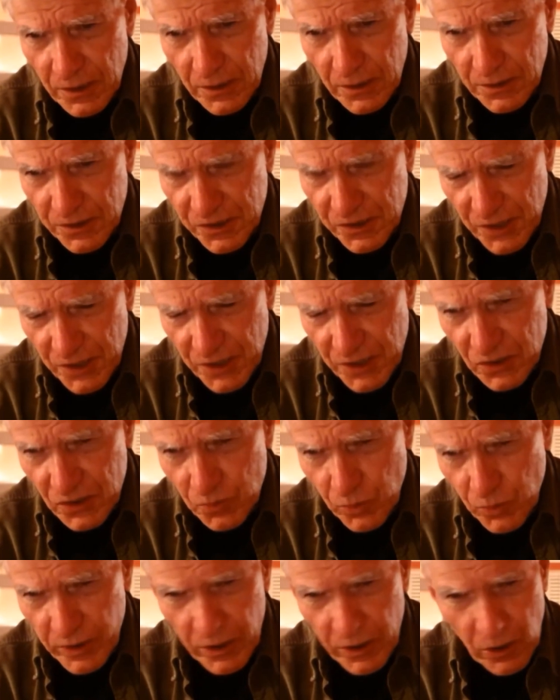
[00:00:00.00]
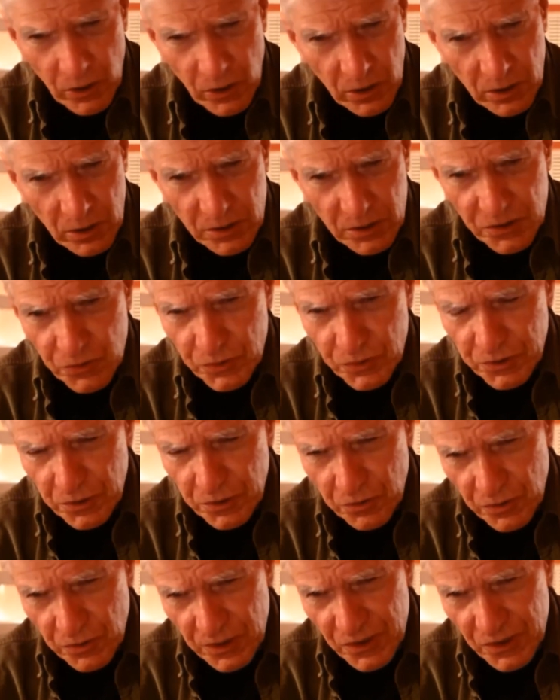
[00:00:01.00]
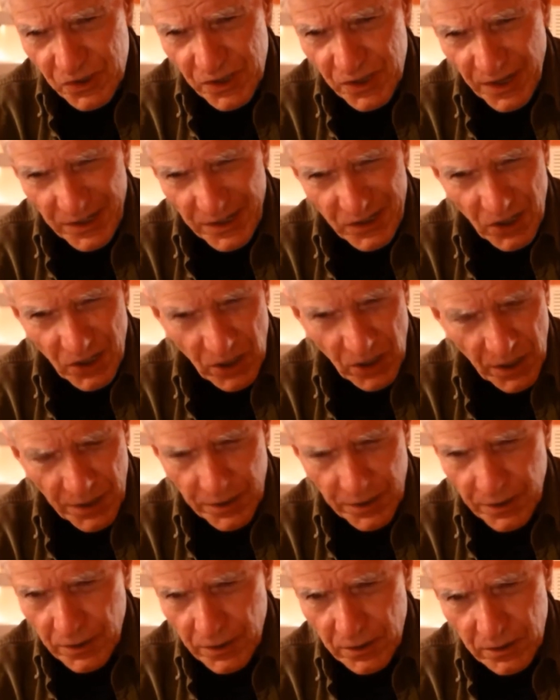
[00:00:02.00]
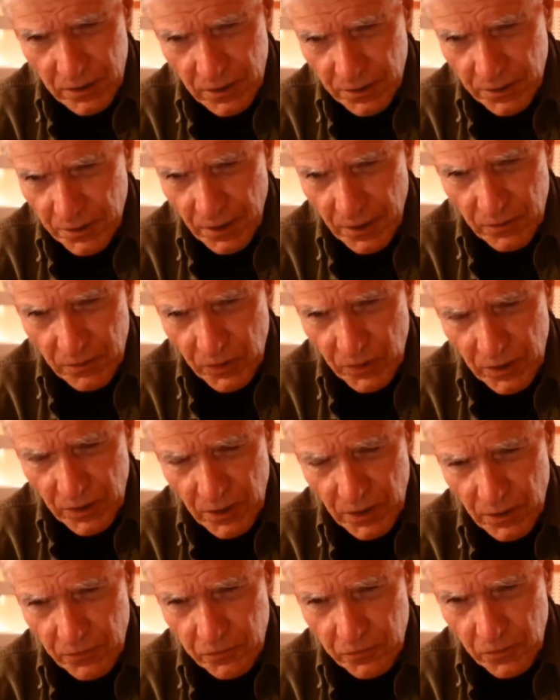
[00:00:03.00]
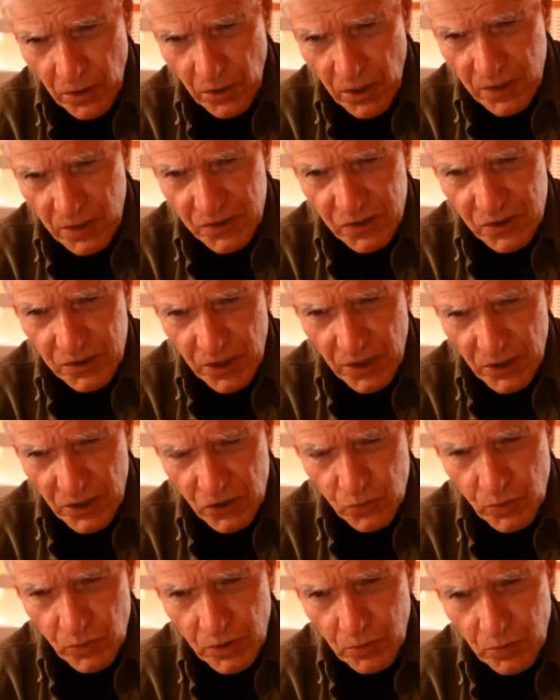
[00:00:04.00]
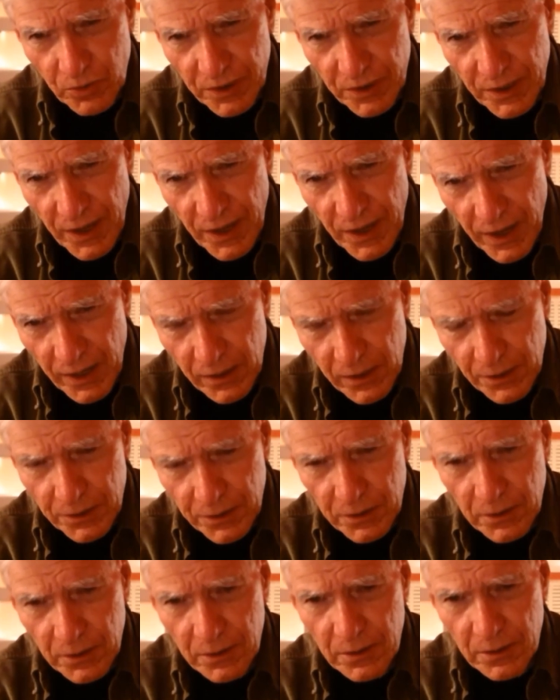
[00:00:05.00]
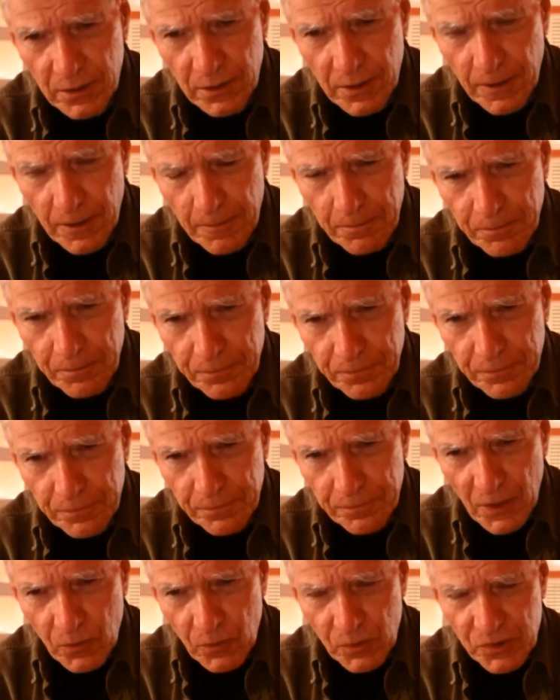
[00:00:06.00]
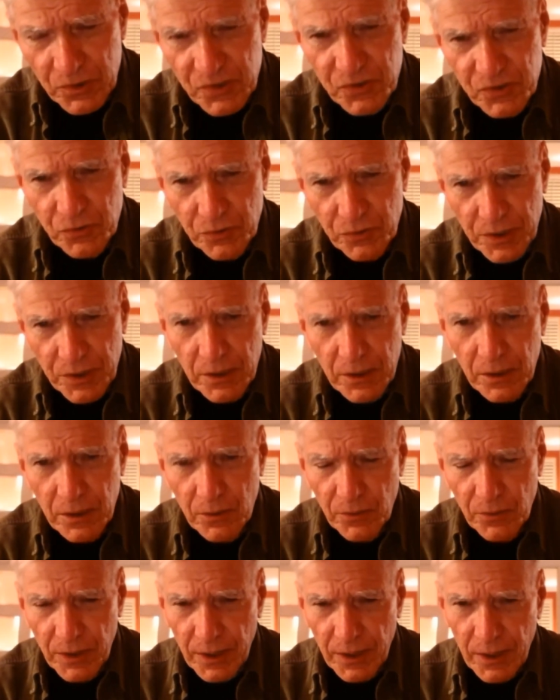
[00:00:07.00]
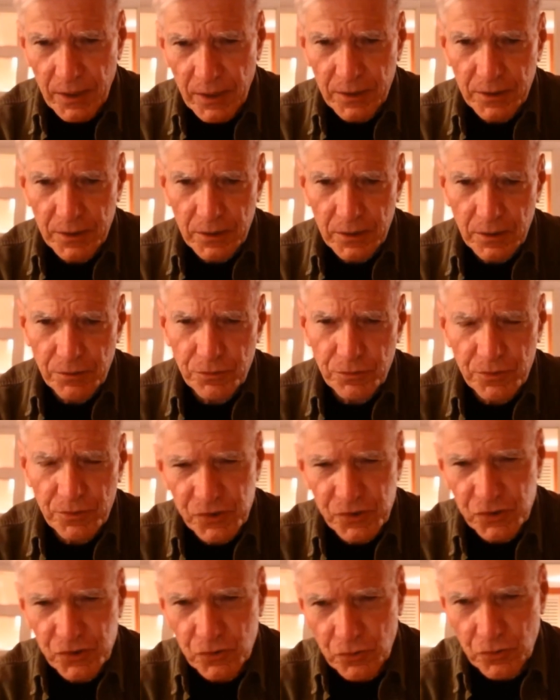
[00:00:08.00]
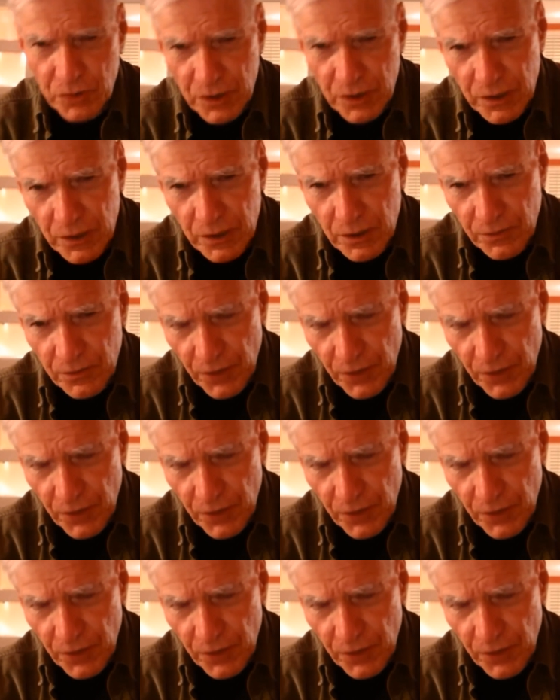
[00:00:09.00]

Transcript: a sense, we are all to a degree psychotic in that we have lost touch with reality we're screening reality through the screen of our